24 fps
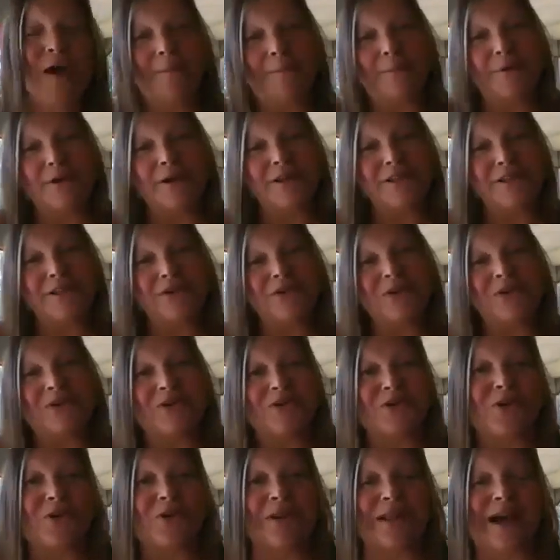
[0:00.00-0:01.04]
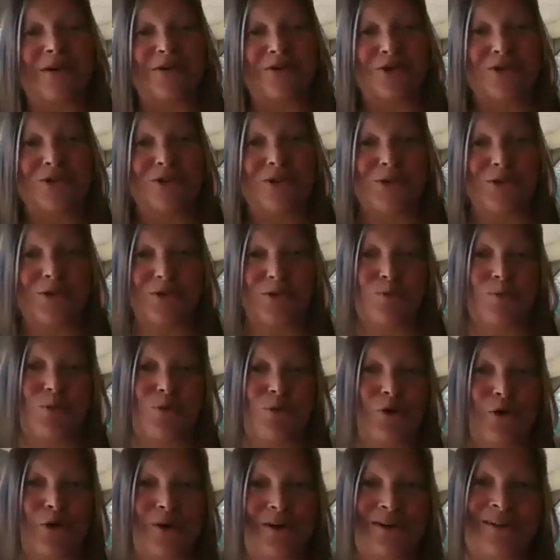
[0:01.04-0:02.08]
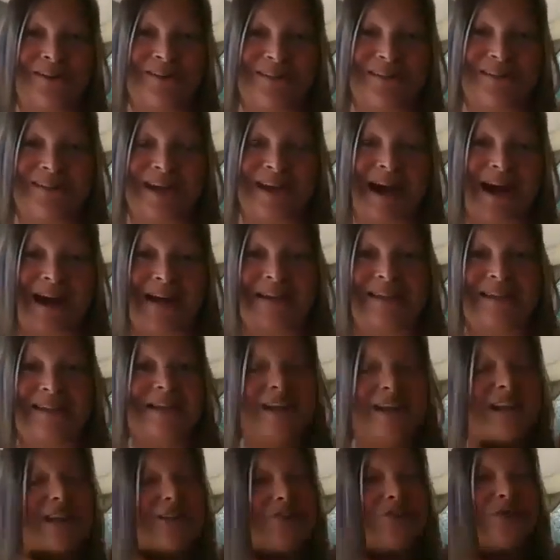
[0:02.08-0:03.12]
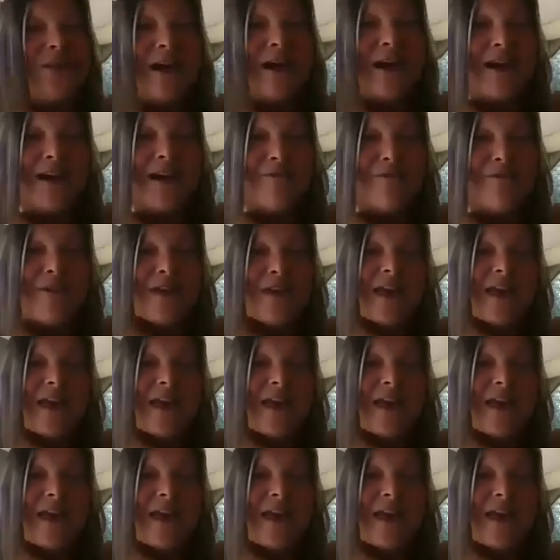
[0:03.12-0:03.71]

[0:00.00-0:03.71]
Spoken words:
but you're allowed to spoil the dad today in your life.